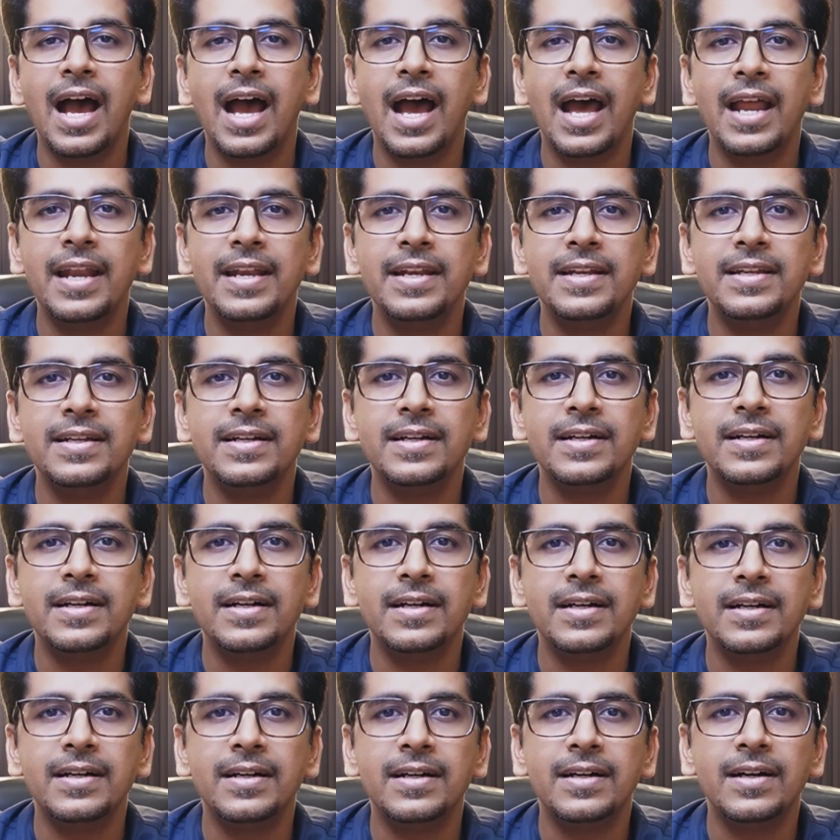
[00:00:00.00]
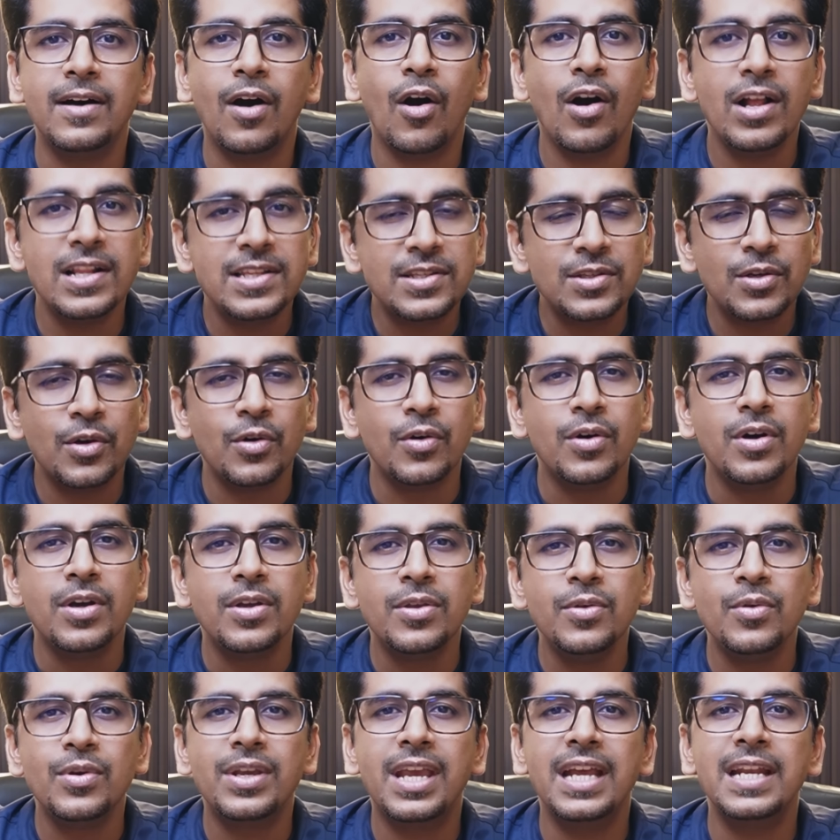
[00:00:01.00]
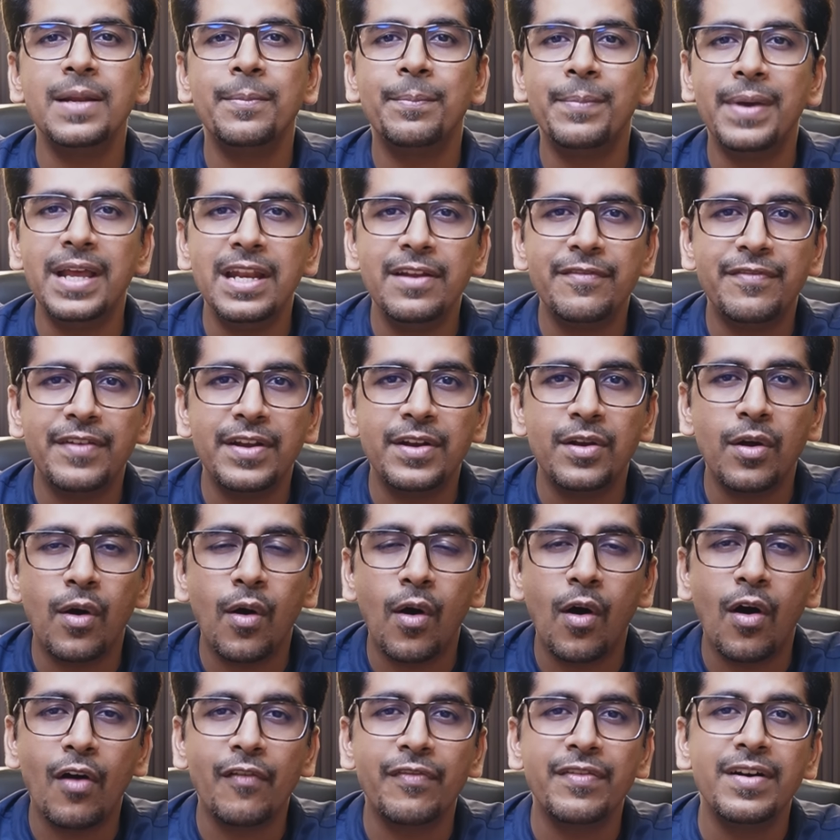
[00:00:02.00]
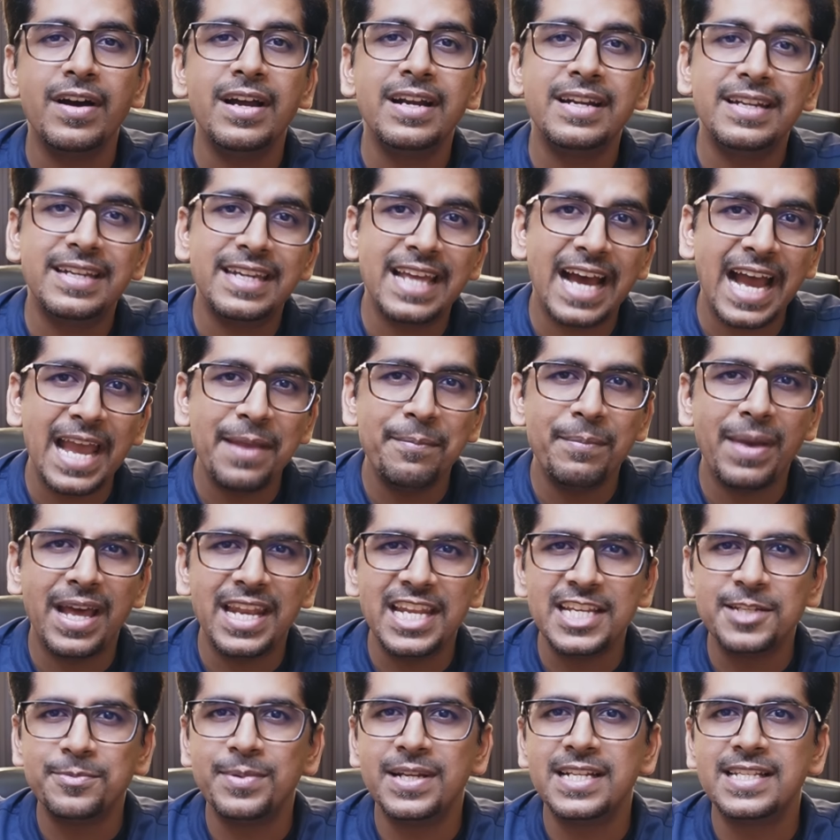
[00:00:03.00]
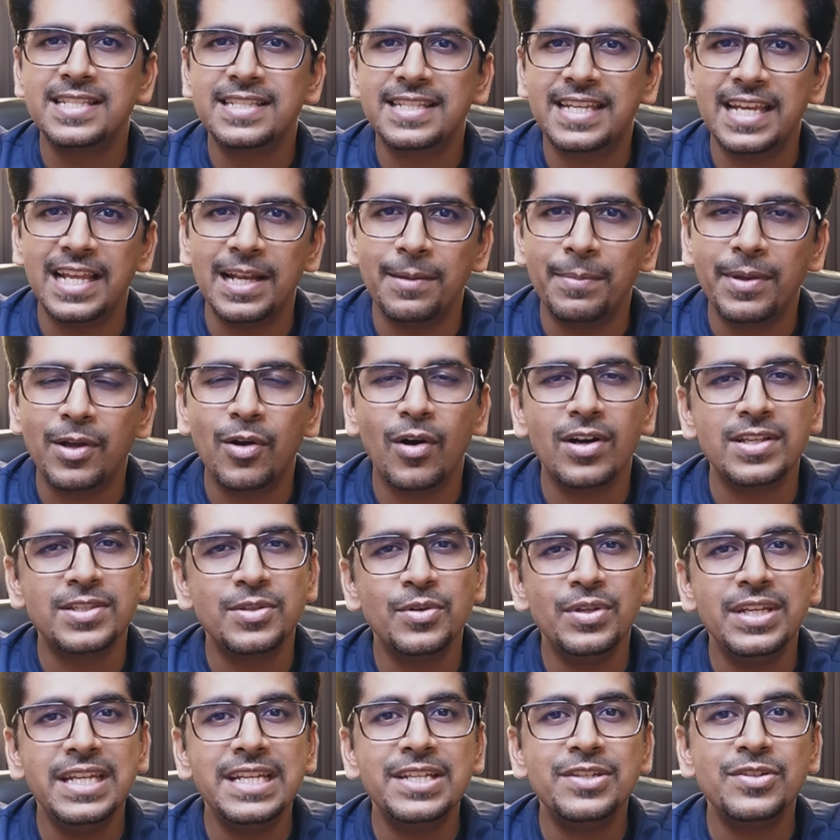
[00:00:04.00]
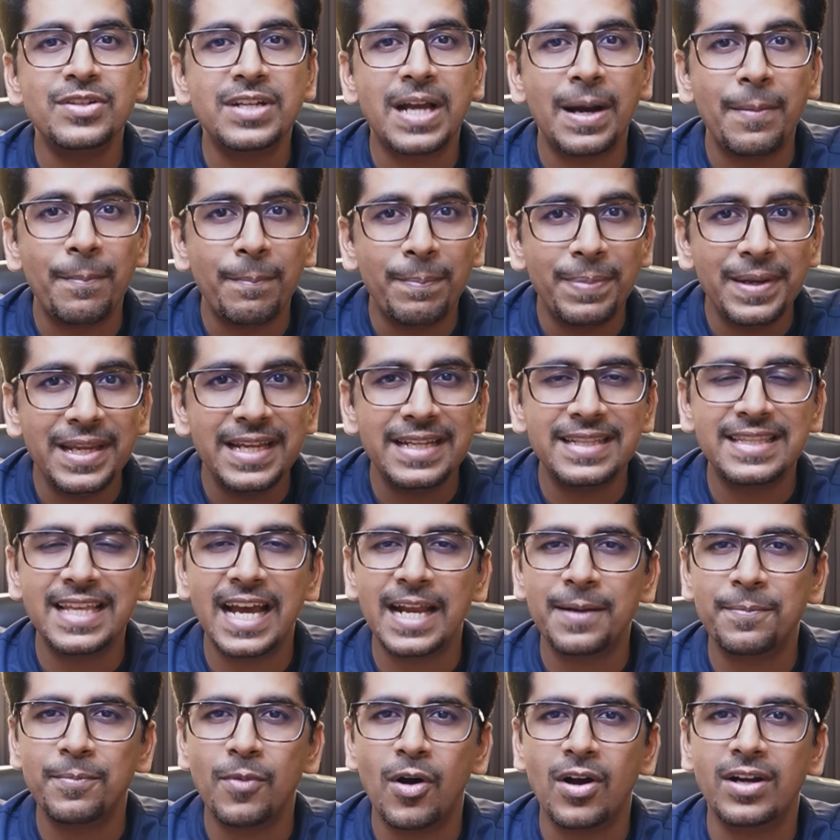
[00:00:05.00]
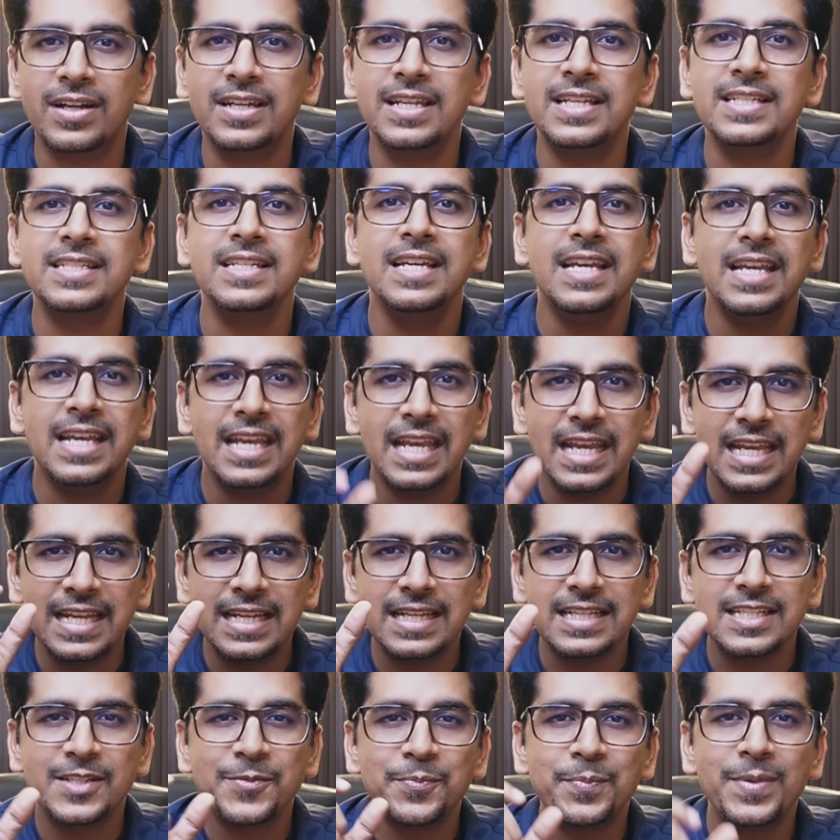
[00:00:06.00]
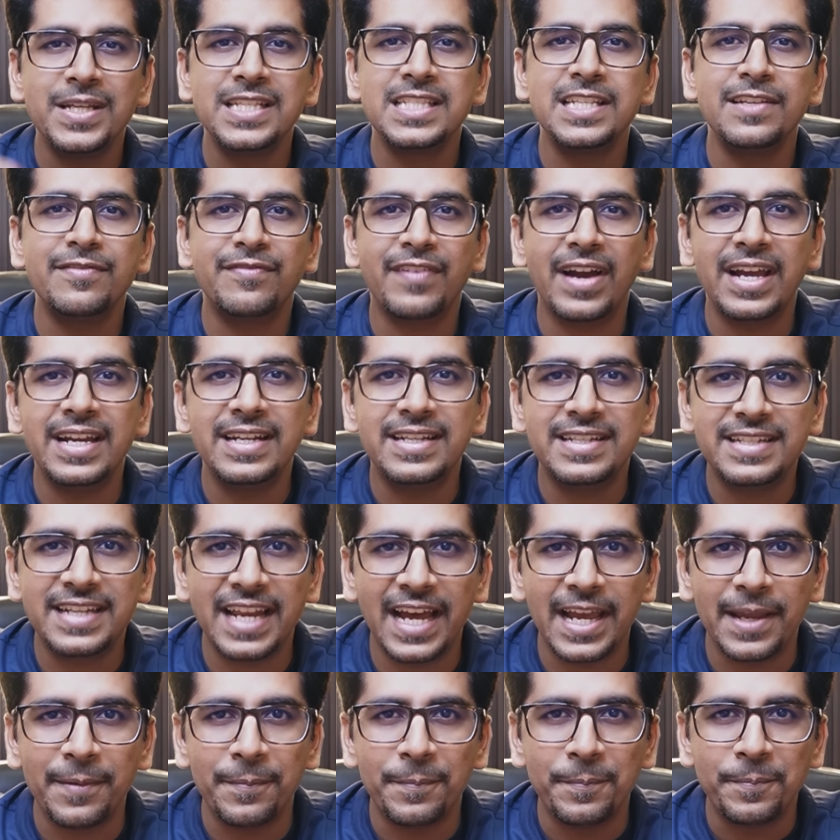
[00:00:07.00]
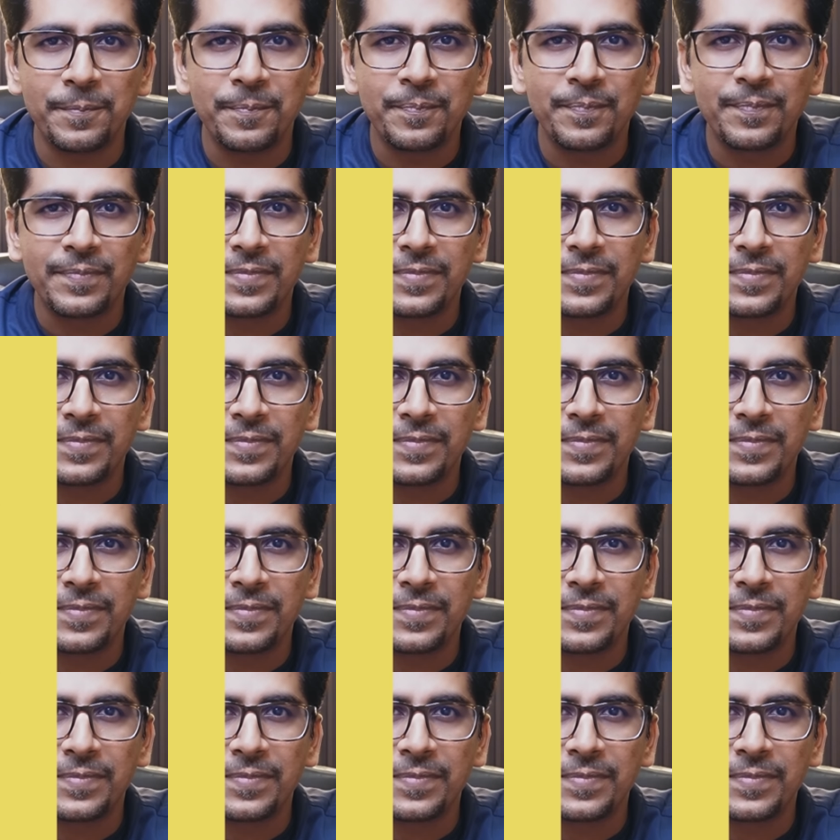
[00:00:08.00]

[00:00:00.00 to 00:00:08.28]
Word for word: And uh, also you get a benefit of time management skill because you need to complete that mock test in a specified time.